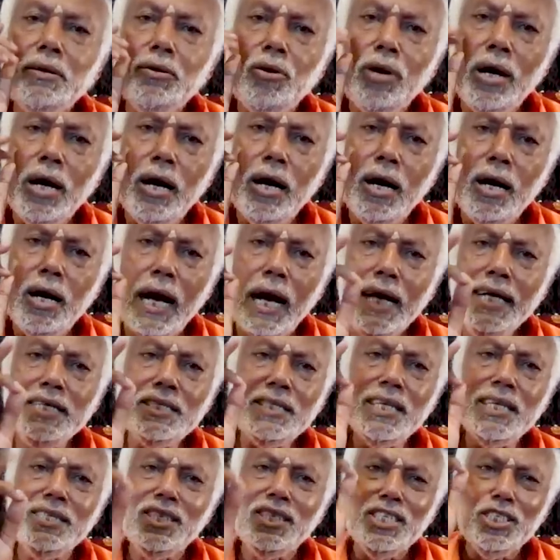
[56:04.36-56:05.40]
that I
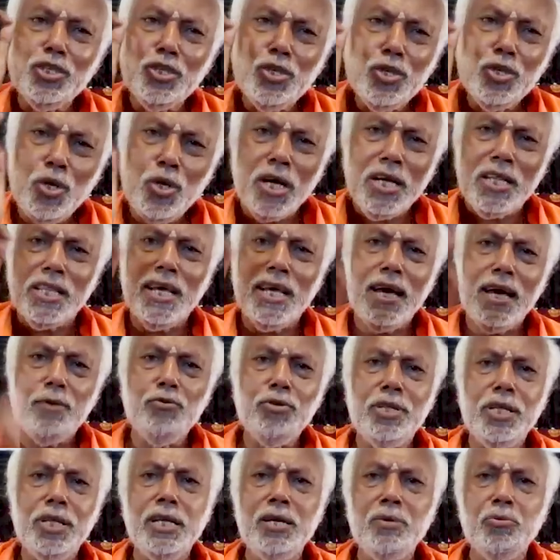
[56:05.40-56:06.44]
sense is not there
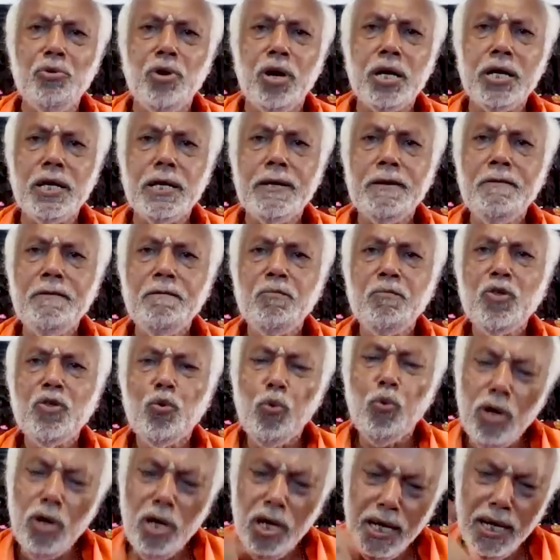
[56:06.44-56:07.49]
with anybody.
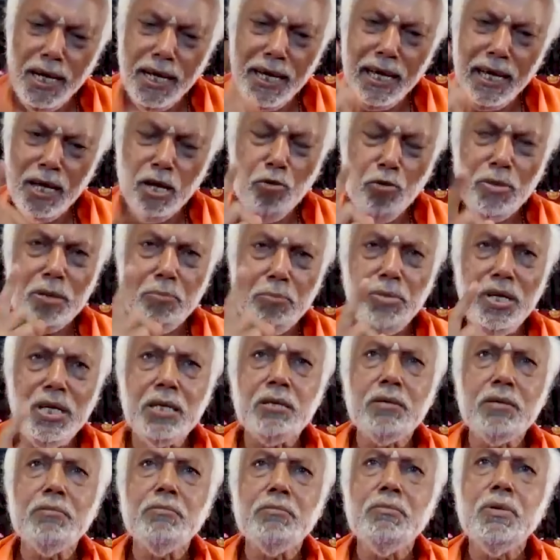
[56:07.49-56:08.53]
Only human
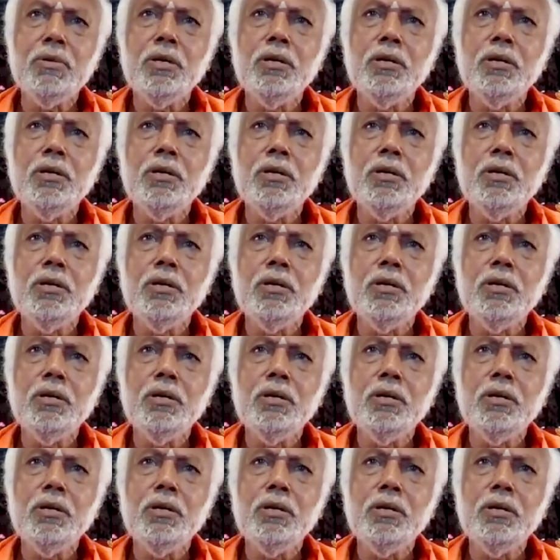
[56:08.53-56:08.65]
being.